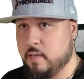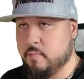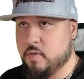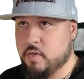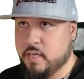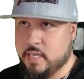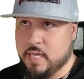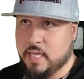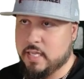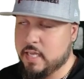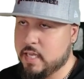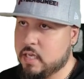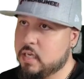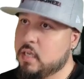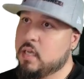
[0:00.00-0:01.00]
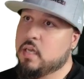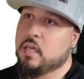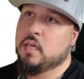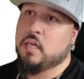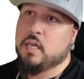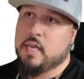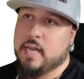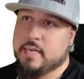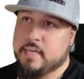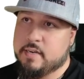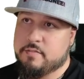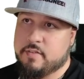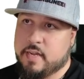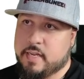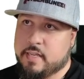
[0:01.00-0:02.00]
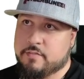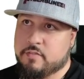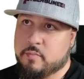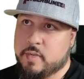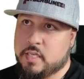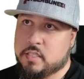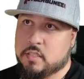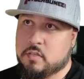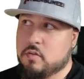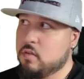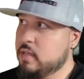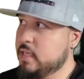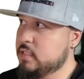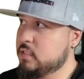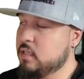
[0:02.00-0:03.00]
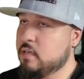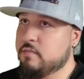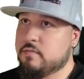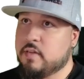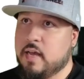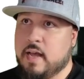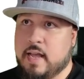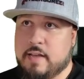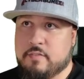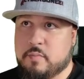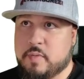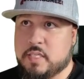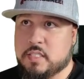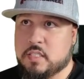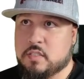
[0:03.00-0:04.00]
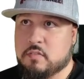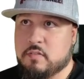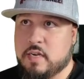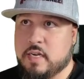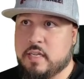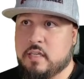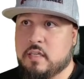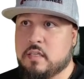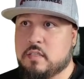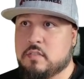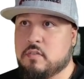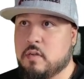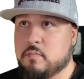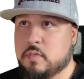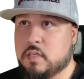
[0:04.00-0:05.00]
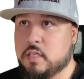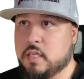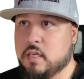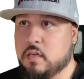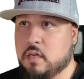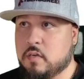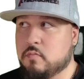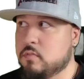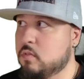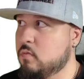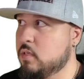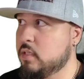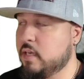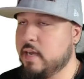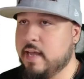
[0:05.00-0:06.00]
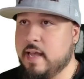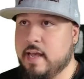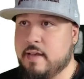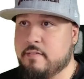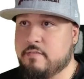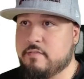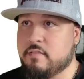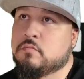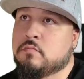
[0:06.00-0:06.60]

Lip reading: your EIN, identifying information, all that stuff. I have a business already, so I'm clicking on the one that I have.